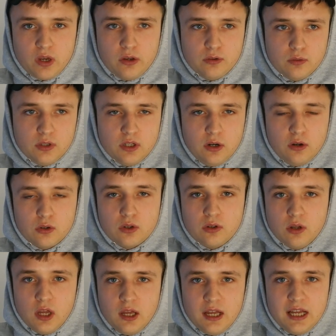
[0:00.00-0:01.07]
And
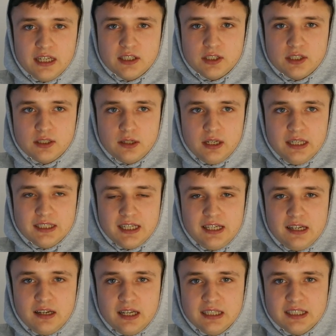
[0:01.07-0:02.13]
is
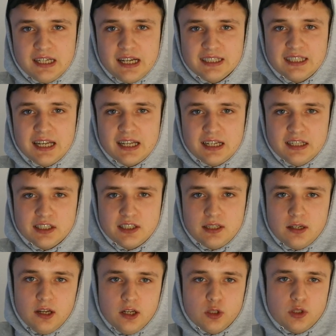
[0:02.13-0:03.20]
an
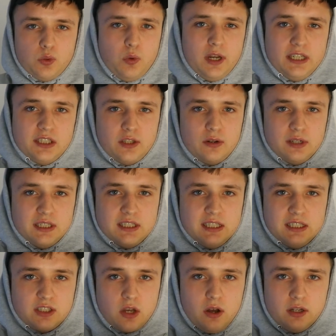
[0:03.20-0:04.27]
antagonist. So what he's done is
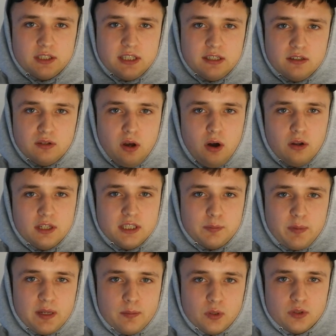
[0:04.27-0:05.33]
he's causing all
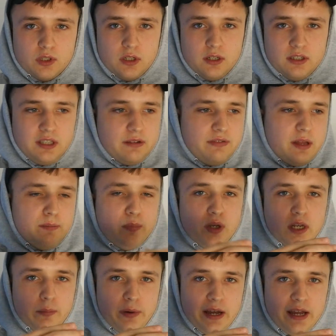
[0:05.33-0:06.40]
these people to defend
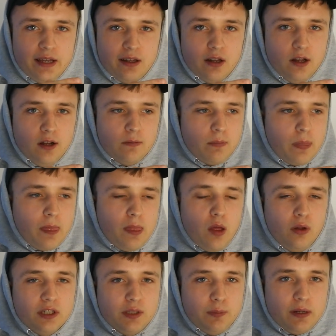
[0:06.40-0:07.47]
PewDiePie and
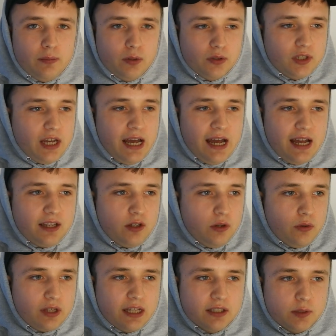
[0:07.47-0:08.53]
all these people to
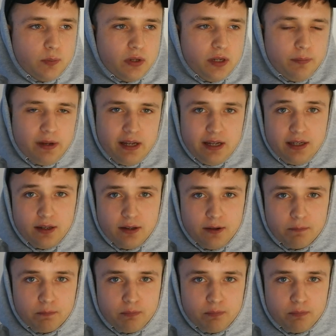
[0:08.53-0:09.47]
argue against PewDiePie.